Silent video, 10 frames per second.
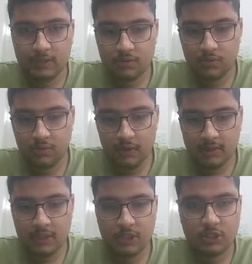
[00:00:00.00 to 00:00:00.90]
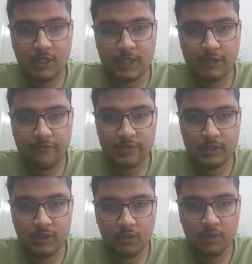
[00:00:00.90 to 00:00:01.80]
So let's initialize it with
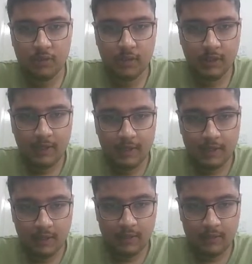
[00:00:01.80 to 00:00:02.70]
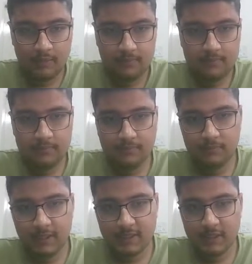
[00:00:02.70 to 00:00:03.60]
0 and
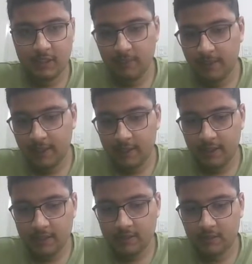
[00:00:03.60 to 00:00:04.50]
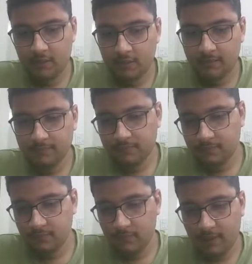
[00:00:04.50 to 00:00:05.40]
let's increment it. So
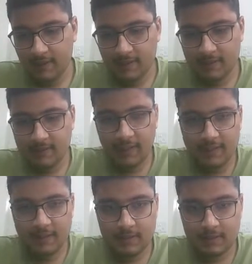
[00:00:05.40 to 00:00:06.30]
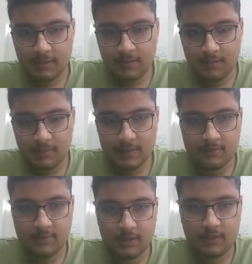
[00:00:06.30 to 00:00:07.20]
ll size plus
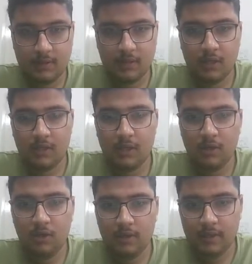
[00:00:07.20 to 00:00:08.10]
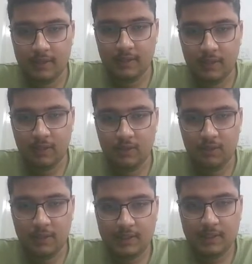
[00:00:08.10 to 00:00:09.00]
plus. Alright, now
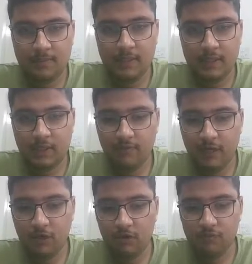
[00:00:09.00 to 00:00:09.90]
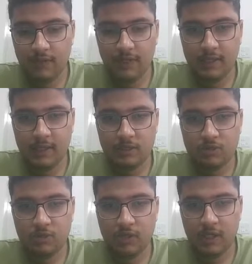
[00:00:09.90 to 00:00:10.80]
let's update the value of k here.
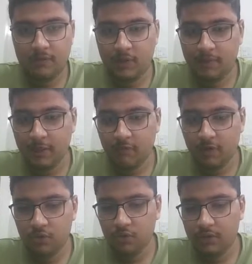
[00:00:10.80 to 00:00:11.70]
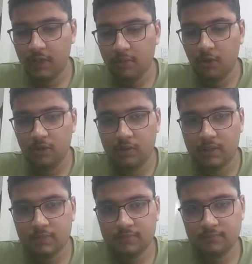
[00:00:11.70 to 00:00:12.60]
So k will be equal to k
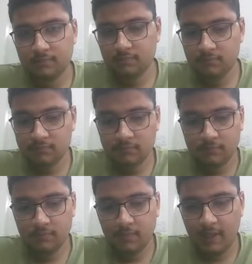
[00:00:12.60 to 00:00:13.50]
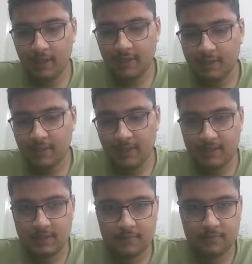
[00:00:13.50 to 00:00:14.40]
modulus ll size.